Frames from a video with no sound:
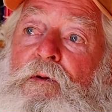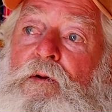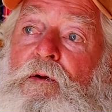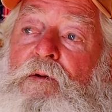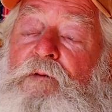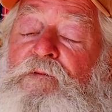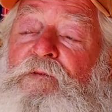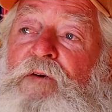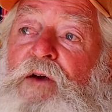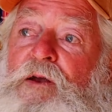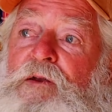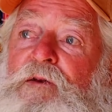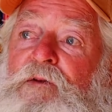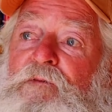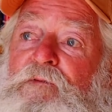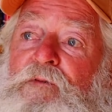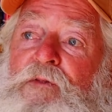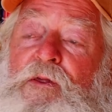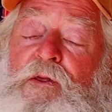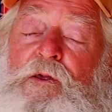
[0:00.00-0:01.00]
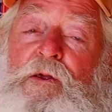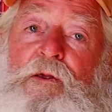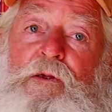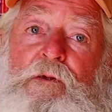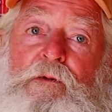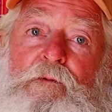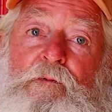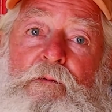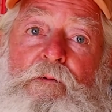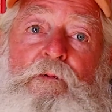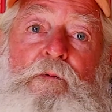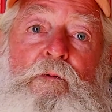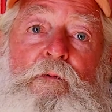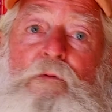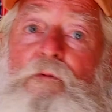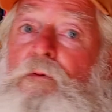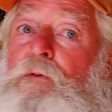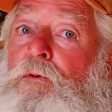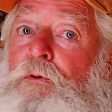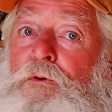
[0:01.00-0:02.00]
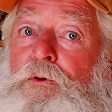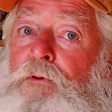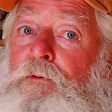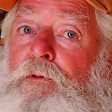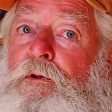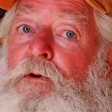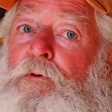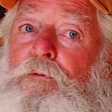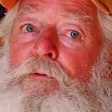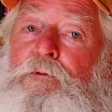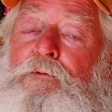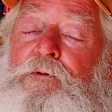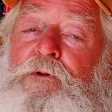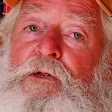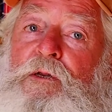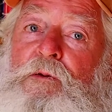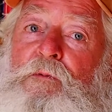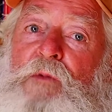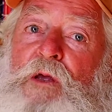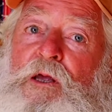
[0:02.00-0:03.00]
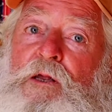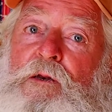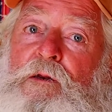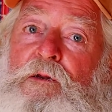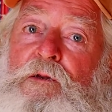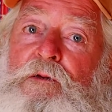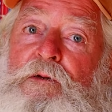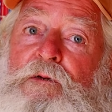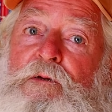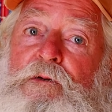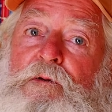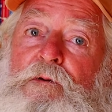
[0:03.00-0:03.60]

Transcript: effectively do their routine maintenance.